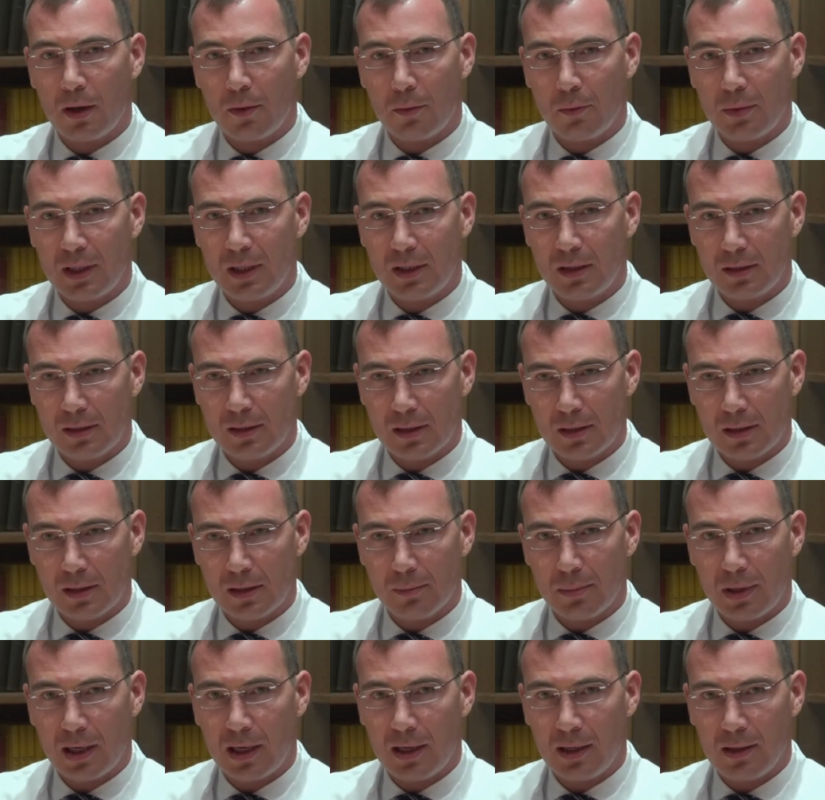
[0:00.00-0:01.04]
we did a
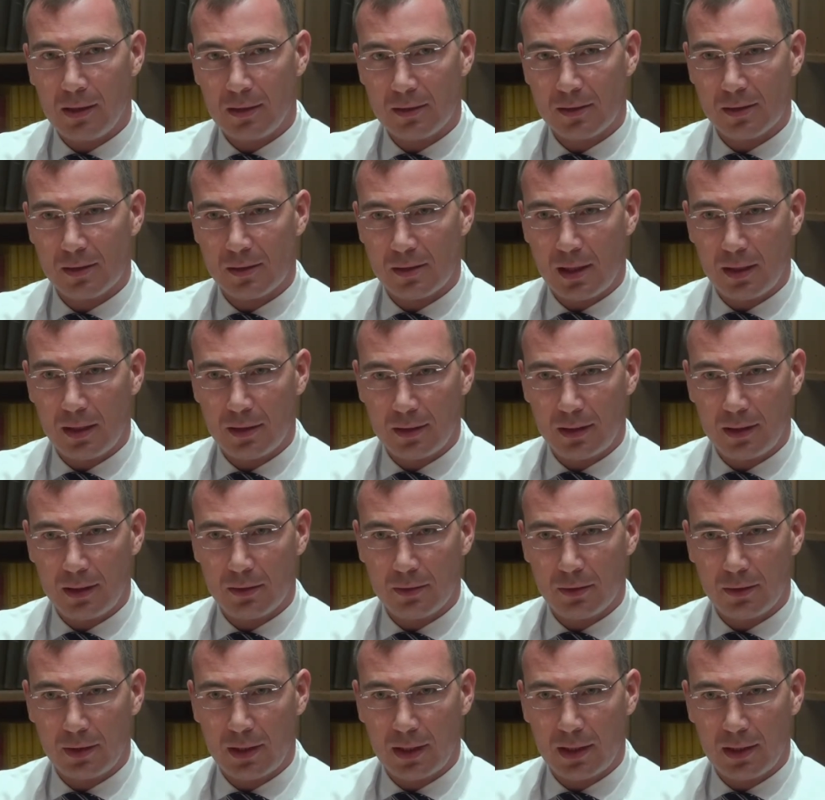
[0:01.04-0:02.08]
pilot study
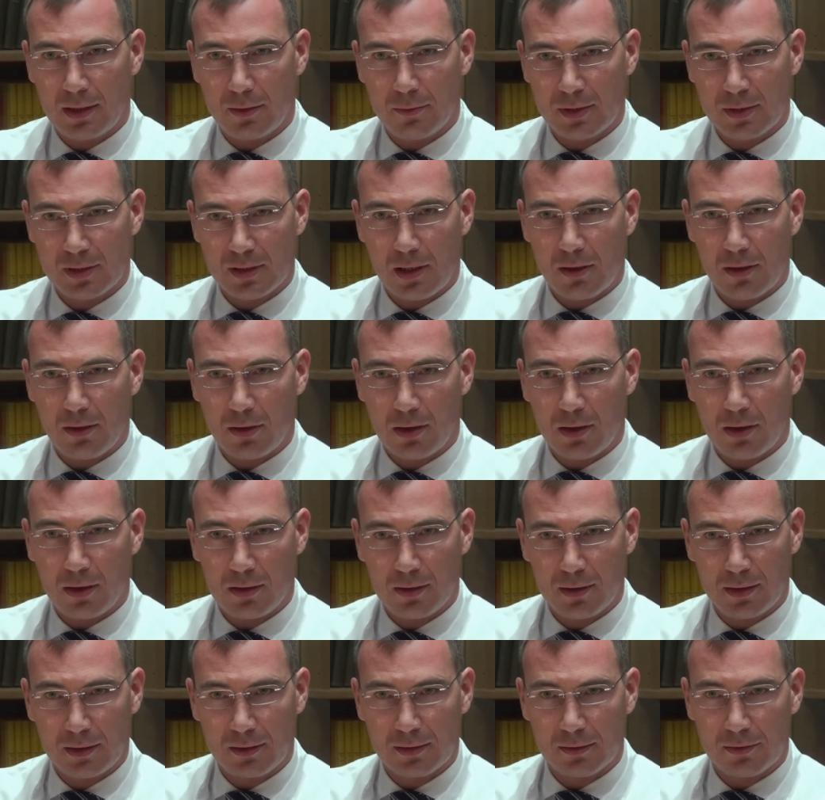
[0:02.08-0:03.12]
together with our
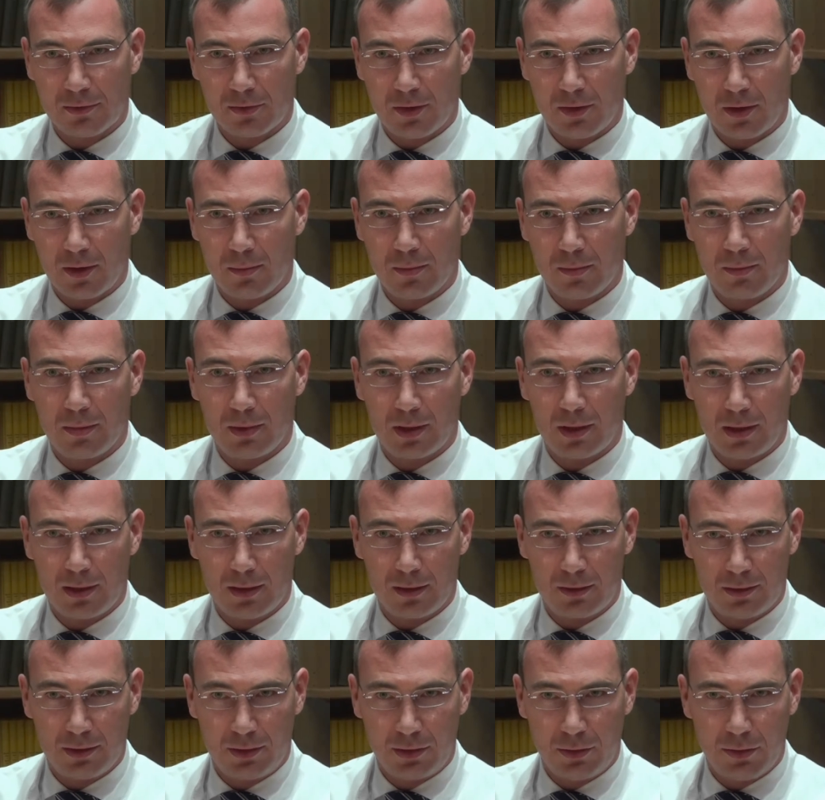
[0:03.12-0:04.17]
colleagues from
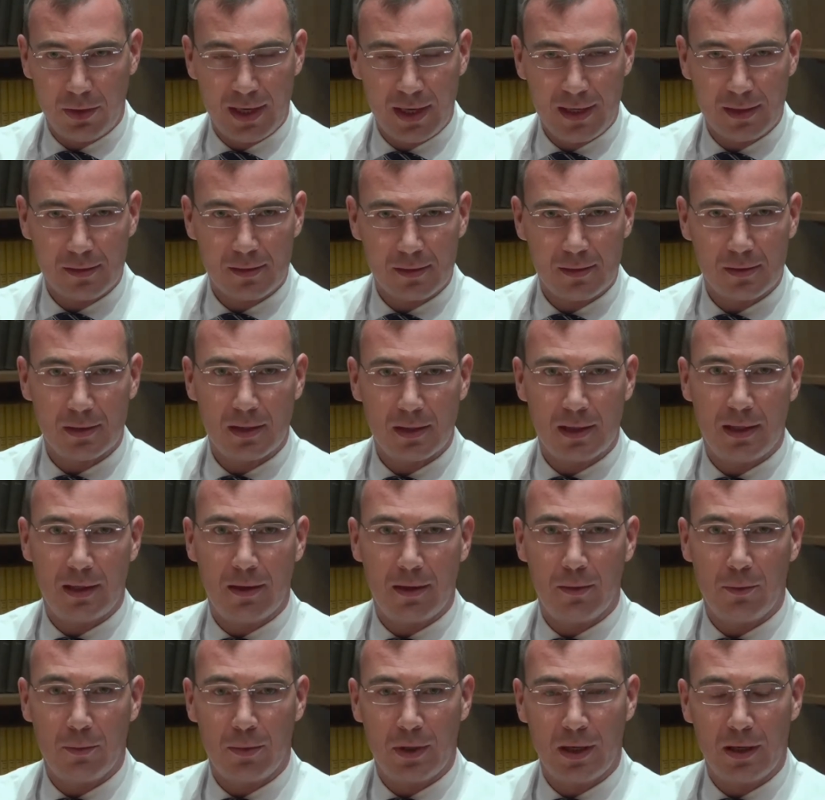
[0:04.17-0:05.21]
the US
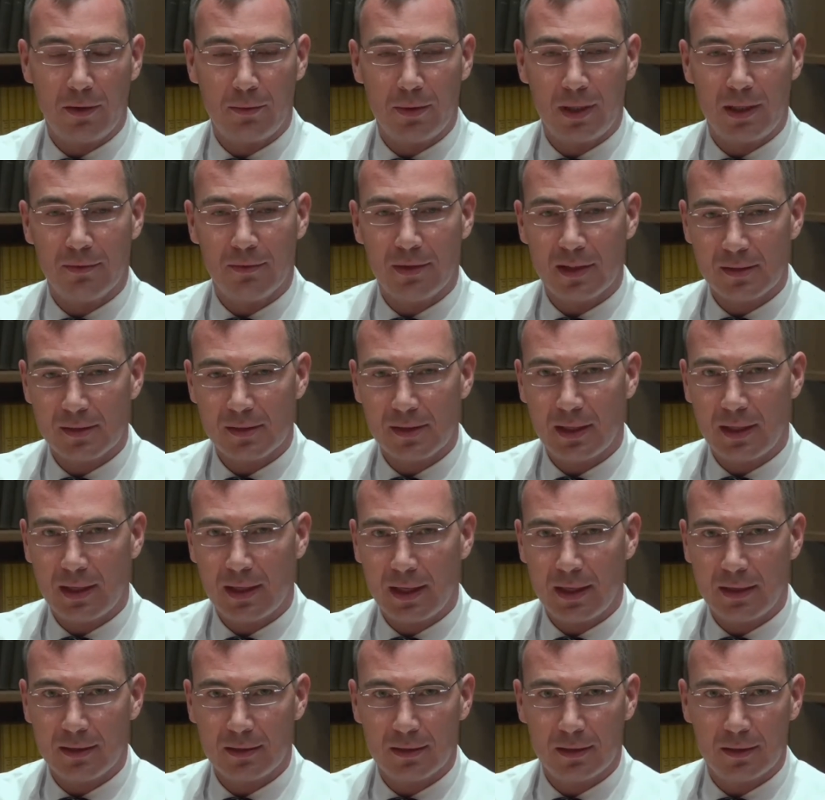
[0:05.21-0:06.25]
where we
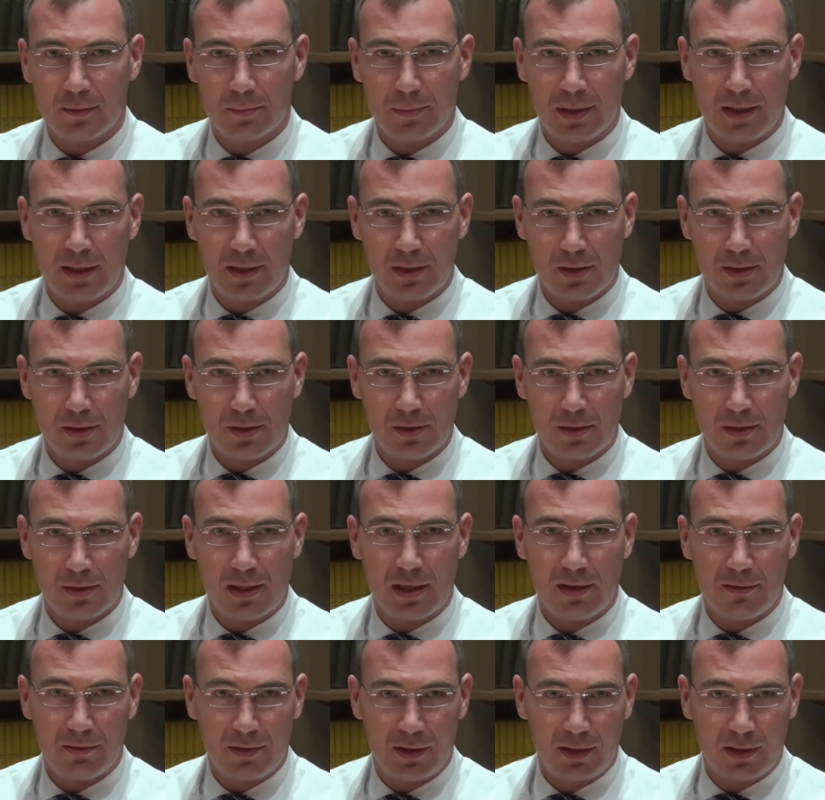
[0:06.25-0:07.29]
investigated patients
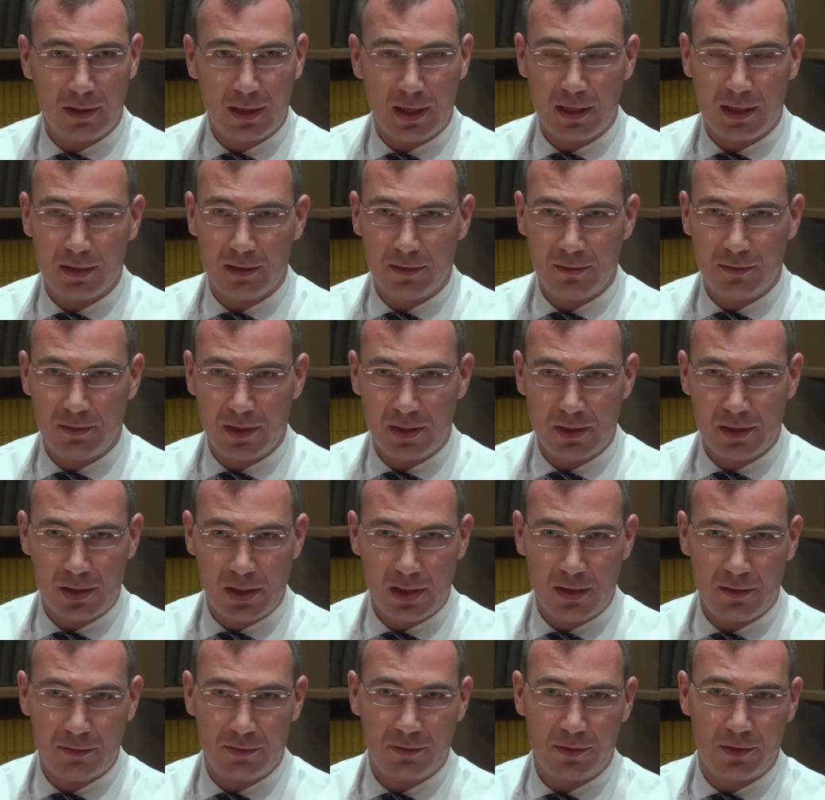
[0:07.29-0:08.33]
having
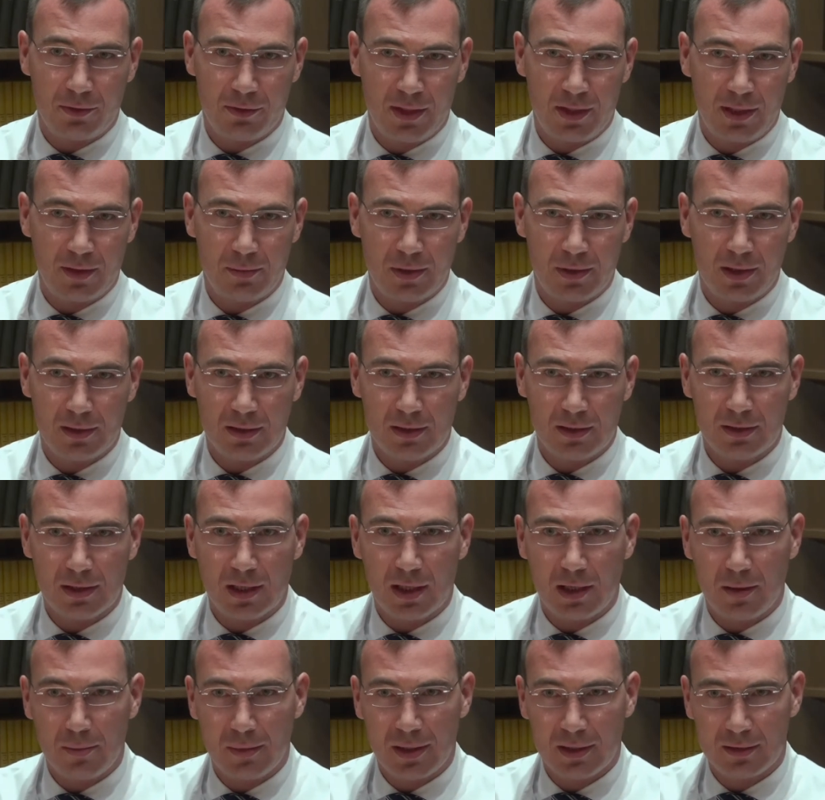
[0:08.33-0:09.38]
anti-VEGF treatment in
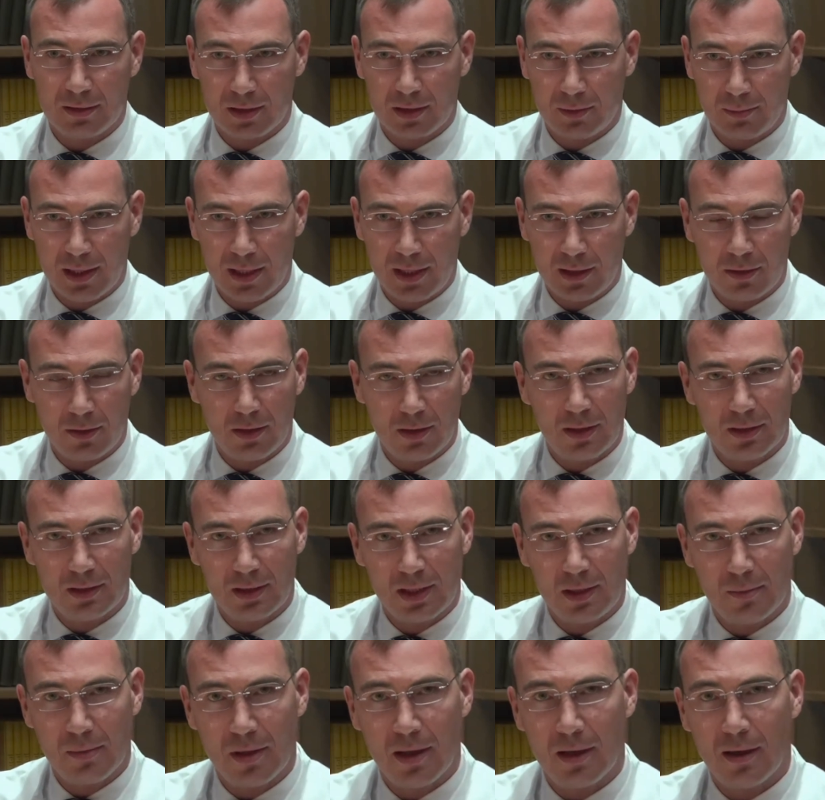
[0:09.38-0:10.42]
diabetic macular
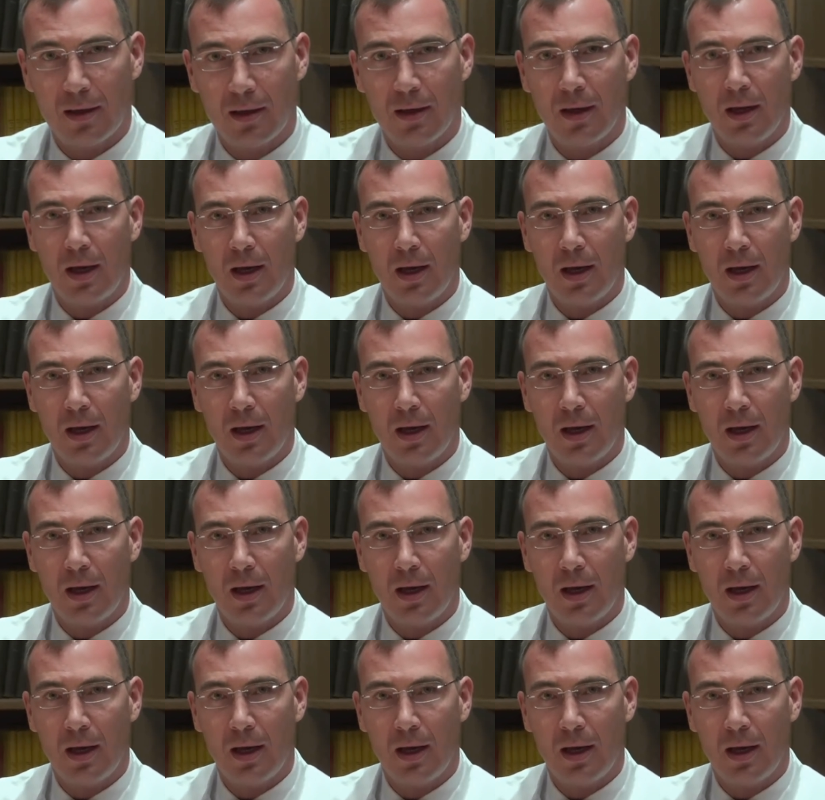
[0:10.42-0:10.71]
edema.